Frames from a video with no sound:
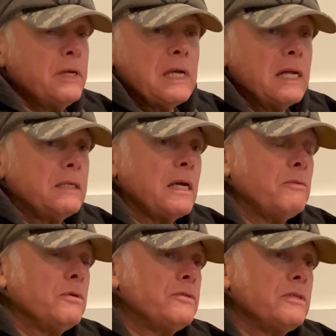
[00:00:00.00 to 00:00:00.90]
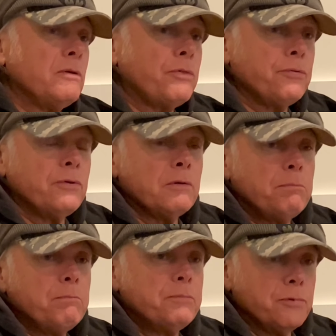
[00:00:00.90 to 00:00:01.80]
that was through
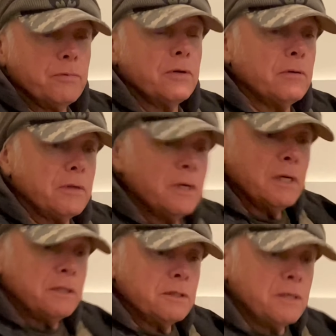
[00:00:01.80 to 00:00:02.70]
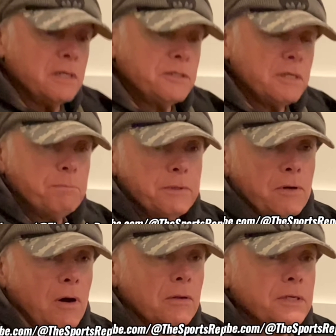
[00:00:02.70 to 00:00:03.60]
their shipping
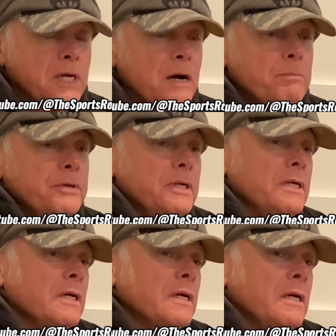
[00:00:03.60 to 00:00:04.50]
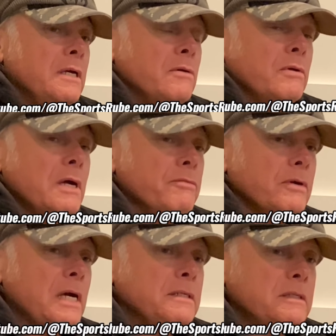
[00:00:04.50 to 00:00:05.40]
hauling company. Whatever
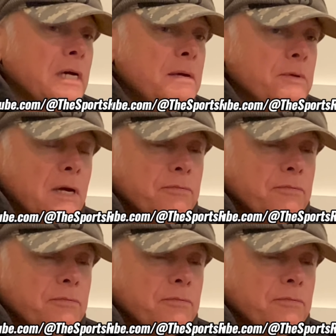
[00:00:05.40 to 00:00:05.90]
at the time you'd have